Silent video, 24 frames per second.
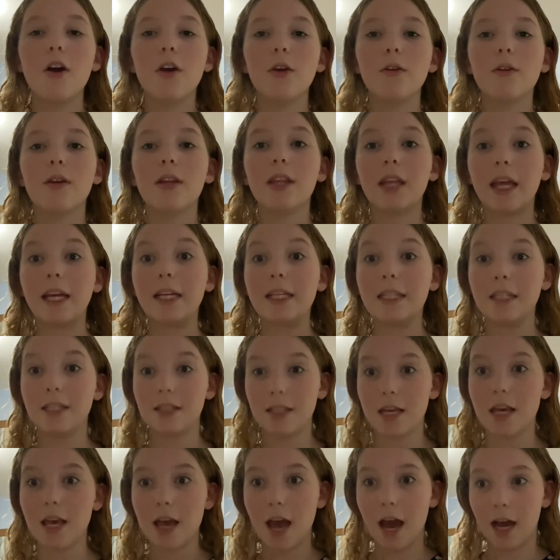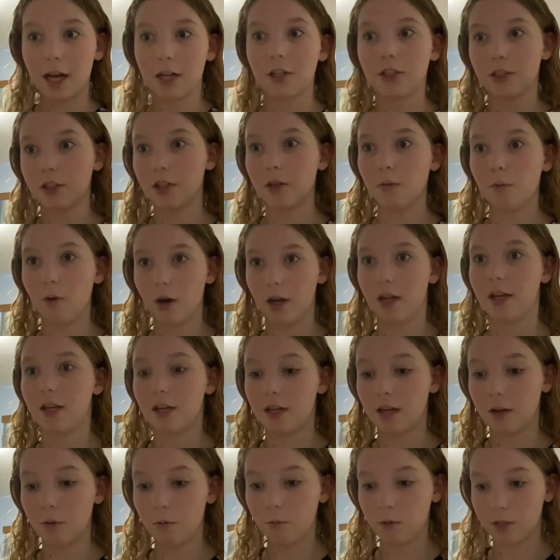you can like see actually what
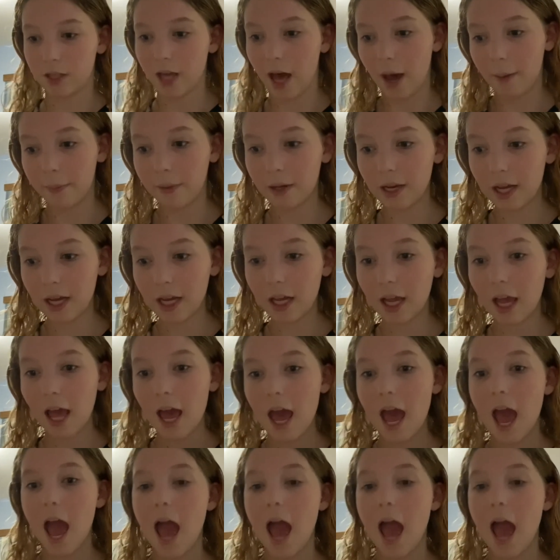was happening.